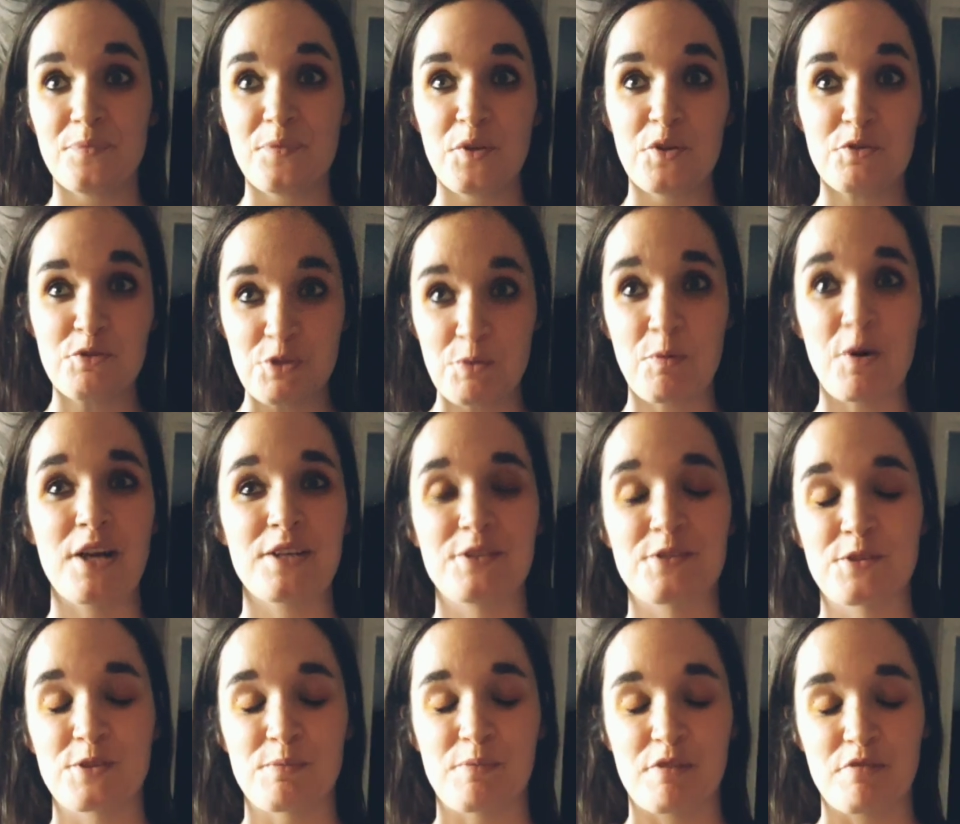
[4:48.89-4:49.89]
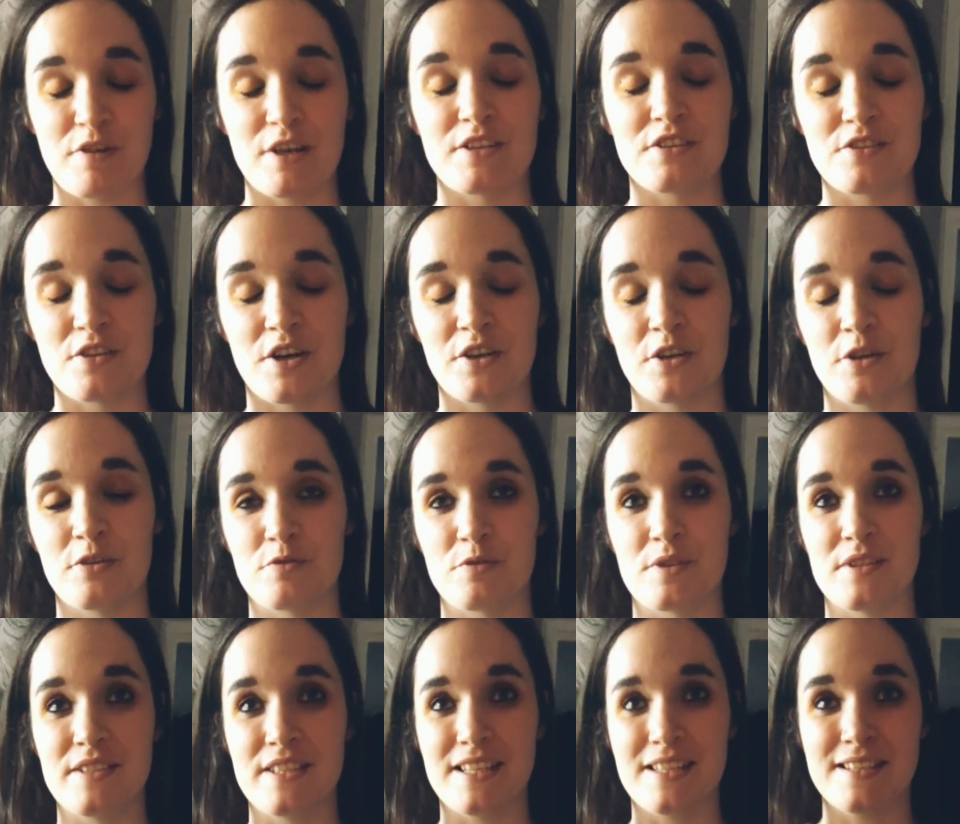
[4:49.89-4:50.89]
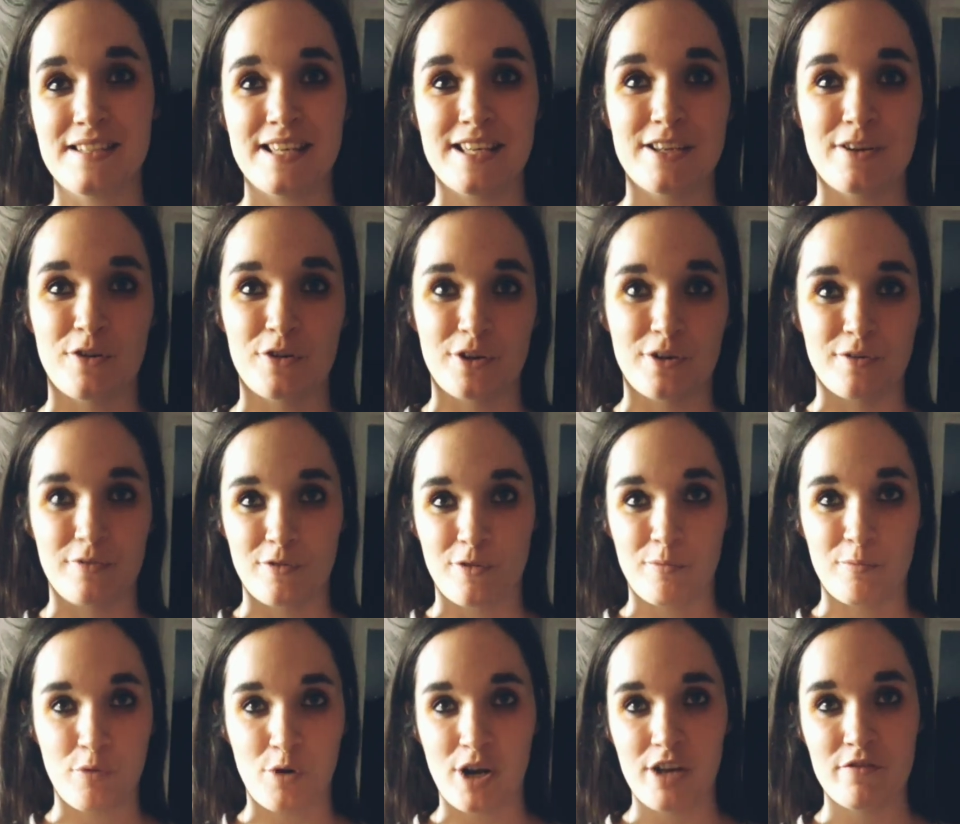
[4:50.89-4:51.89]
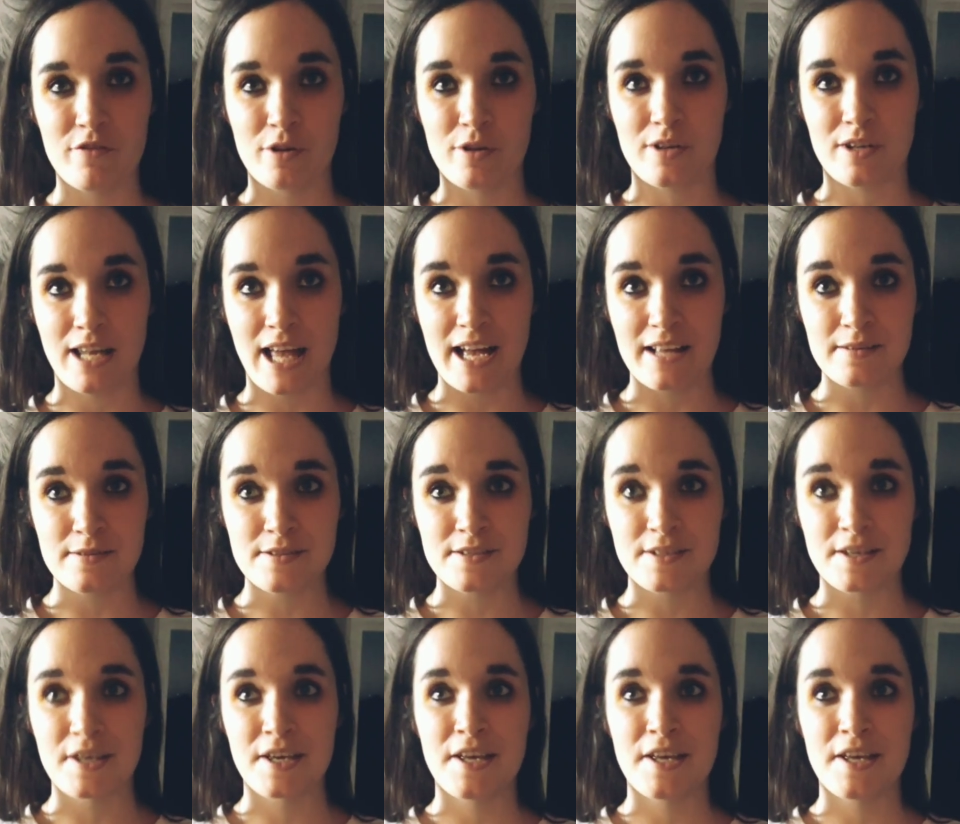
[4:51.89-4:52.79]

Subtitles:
used to practice on my friend's 900cc on private land.